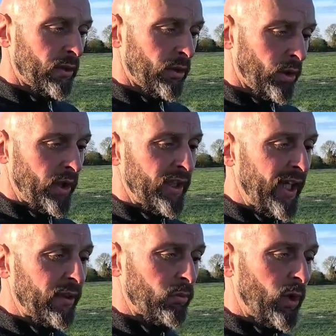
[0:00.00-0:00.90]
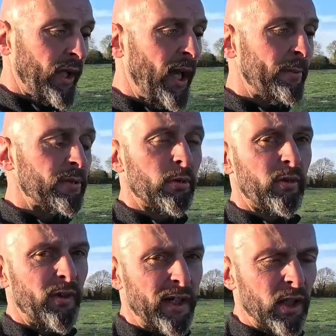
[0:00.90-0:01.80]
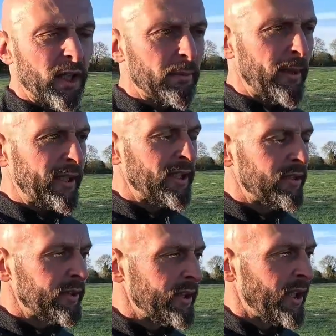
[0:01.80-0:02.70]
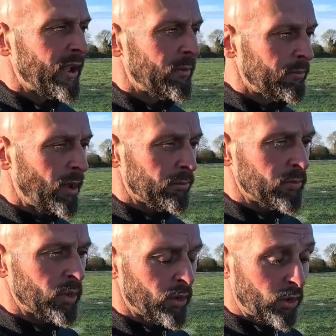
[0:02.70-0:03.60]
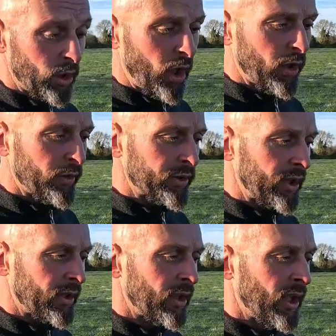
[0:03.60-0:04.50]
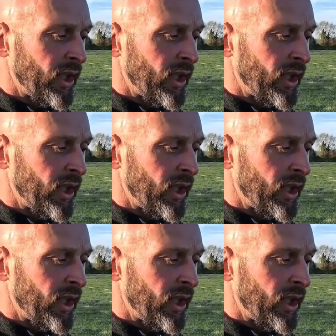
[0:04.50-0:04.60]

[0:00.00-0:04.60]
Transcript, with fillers: looking at what happens with fungi and bacteria and I'm, I'm doing trials and,